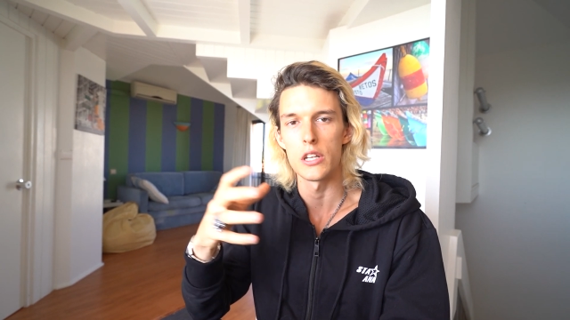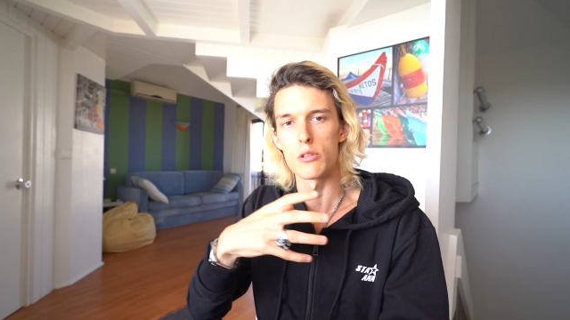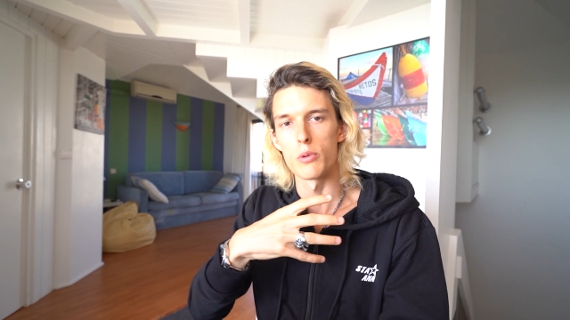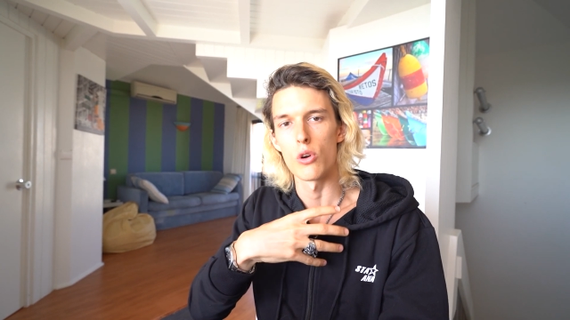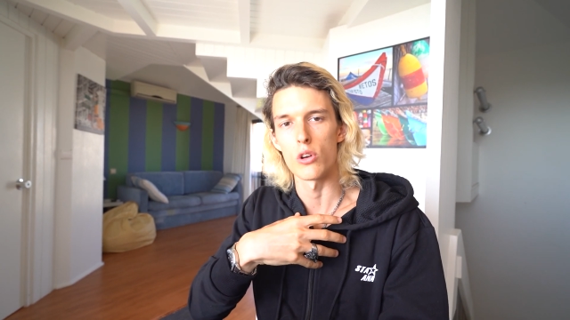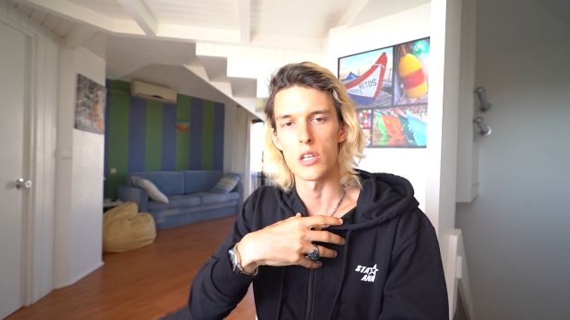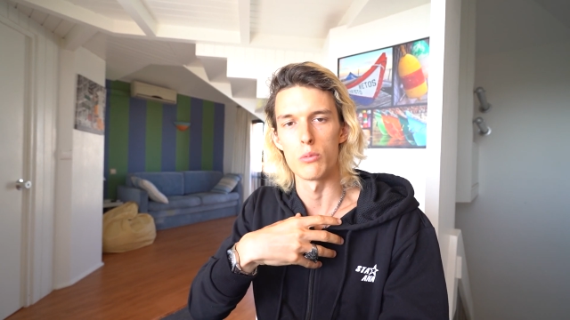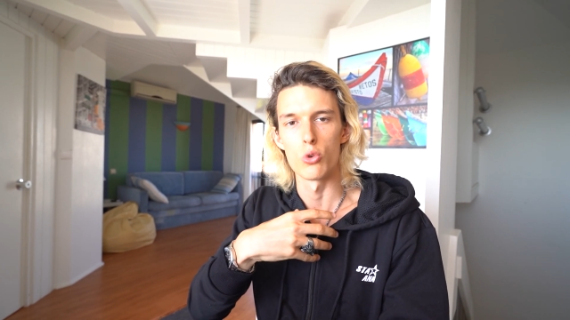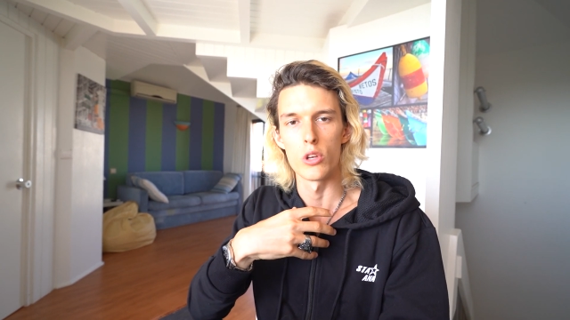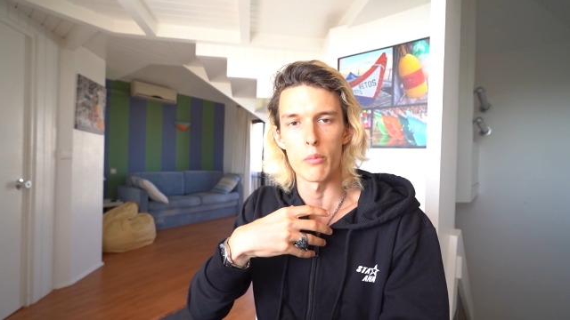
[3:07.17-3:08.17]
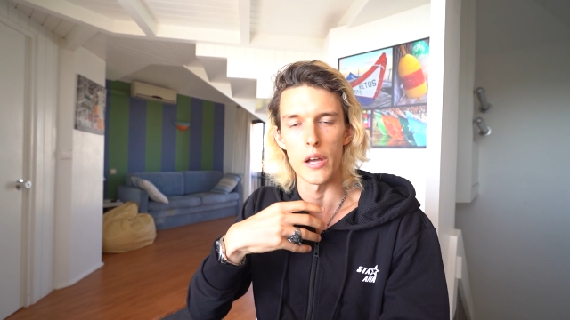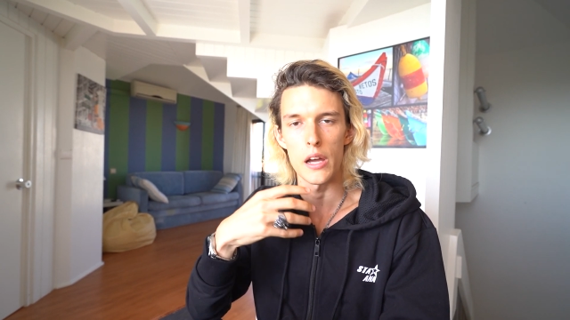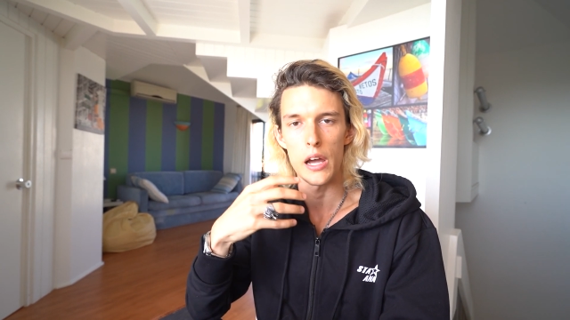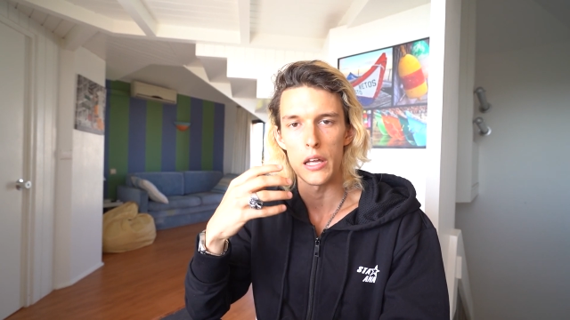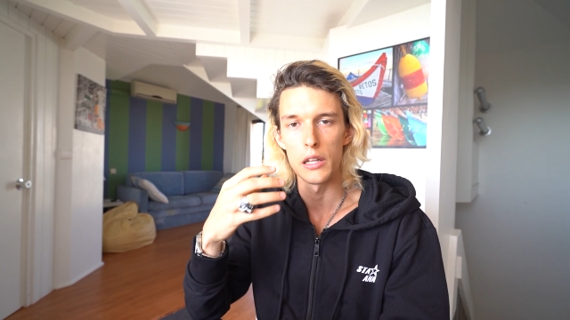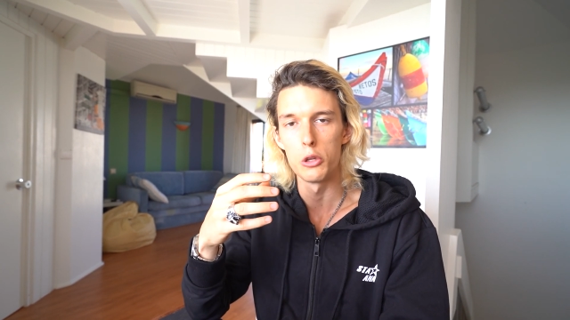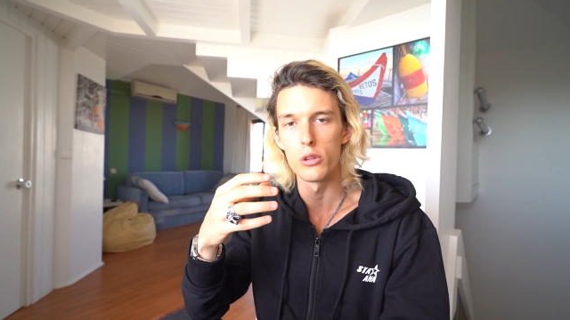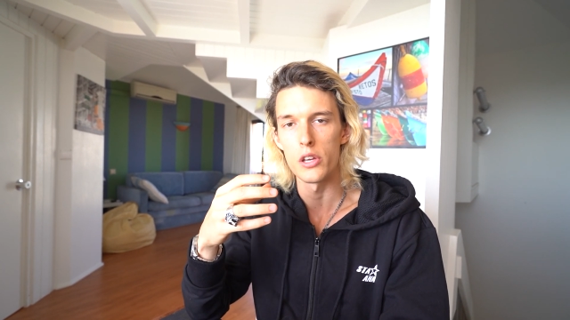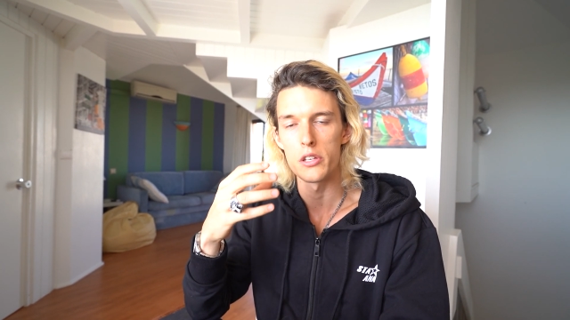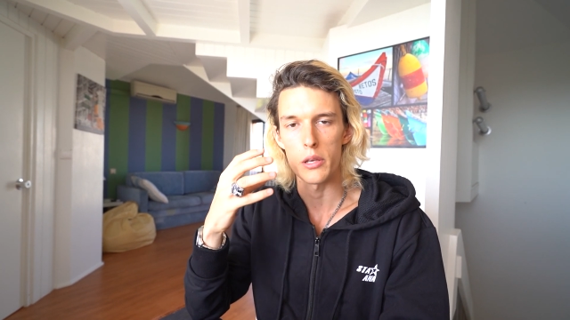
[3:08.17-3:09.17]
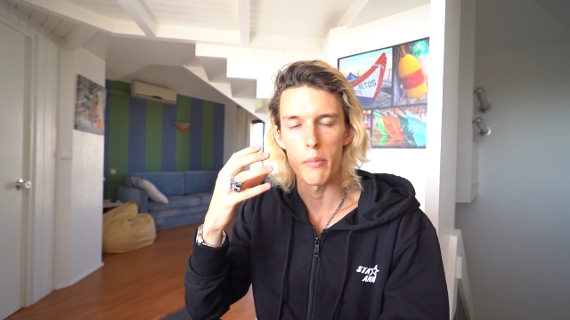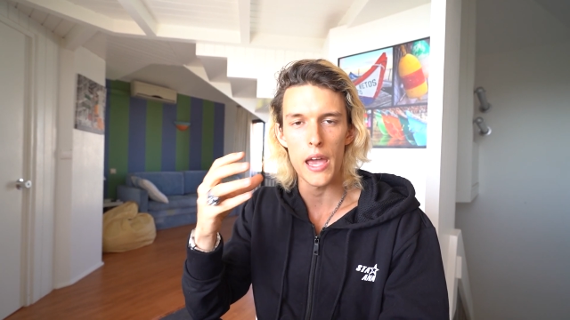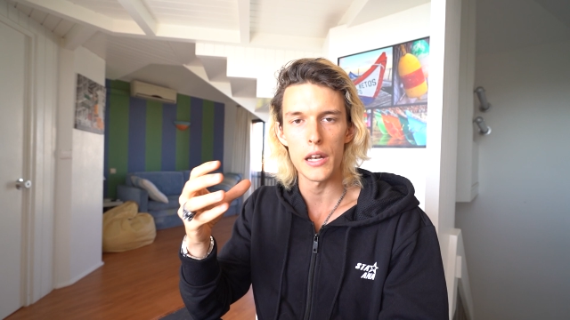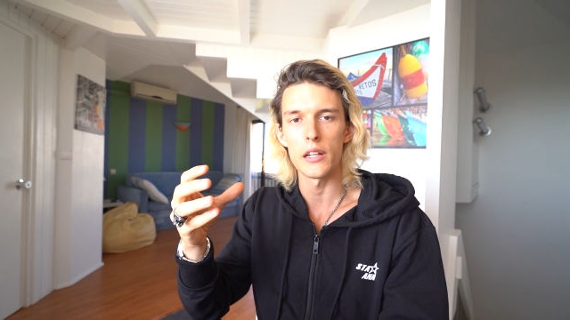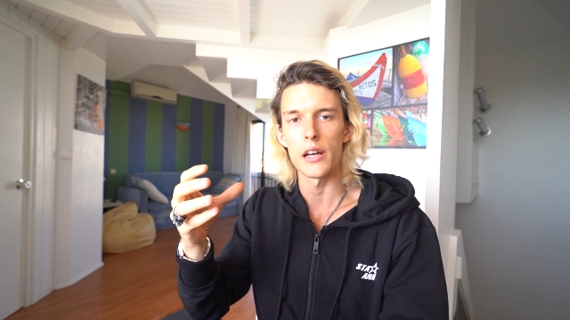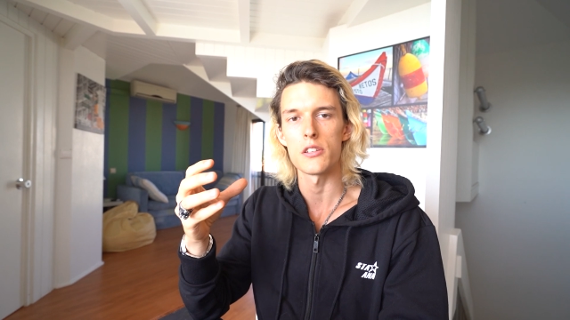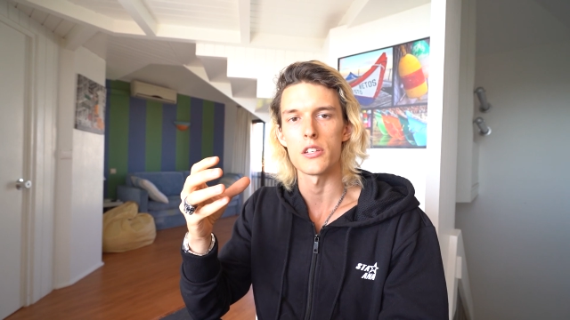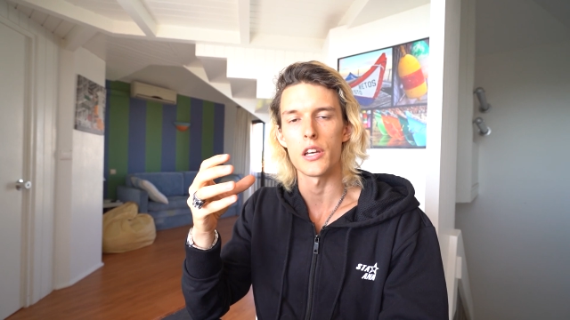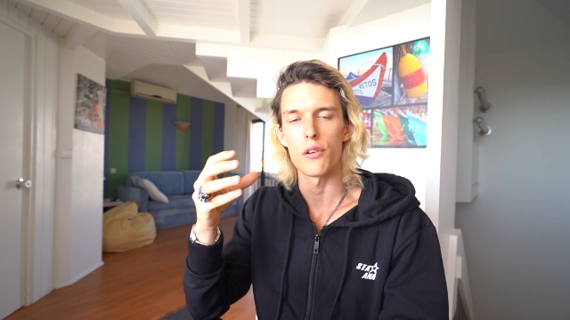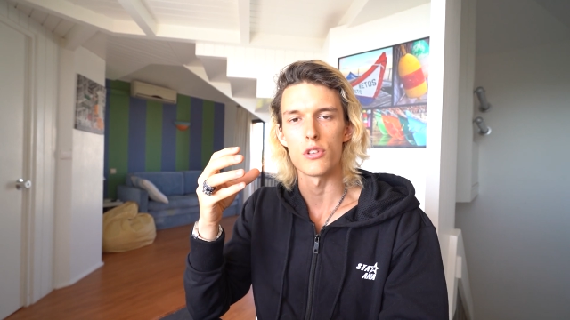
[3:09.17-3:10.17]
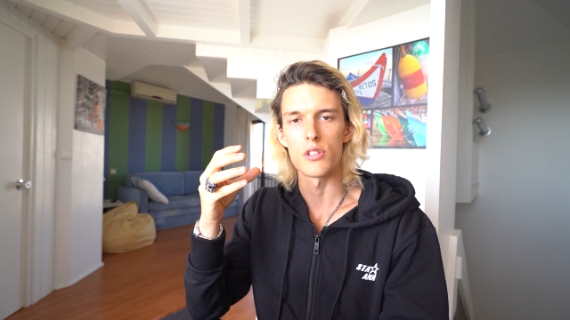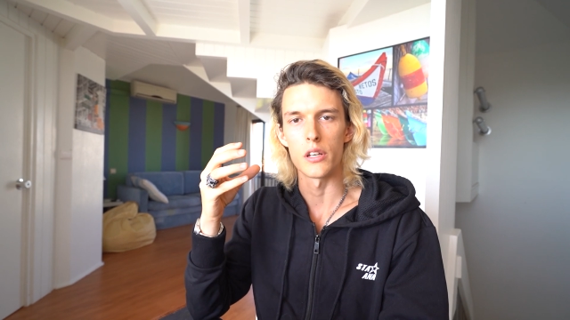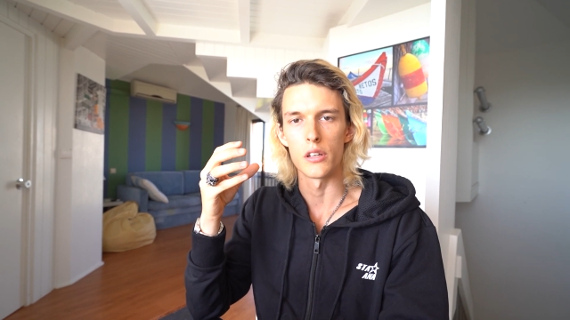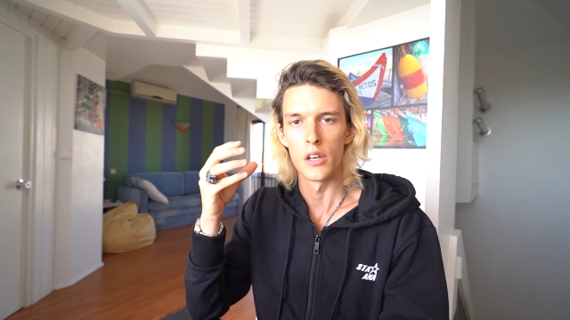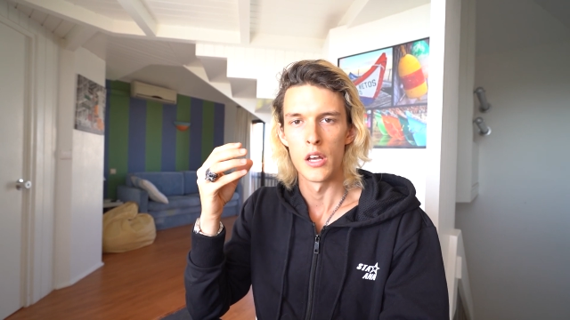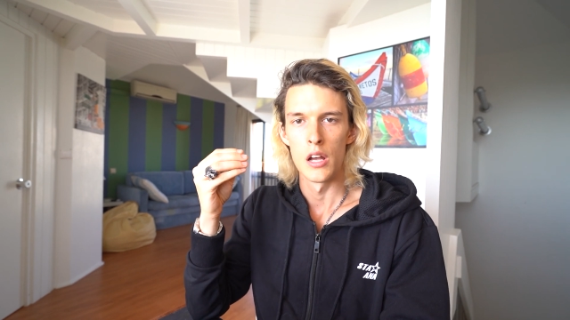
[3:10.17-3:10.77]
and it's because I'm doing my analytics, I'm analyzing everything.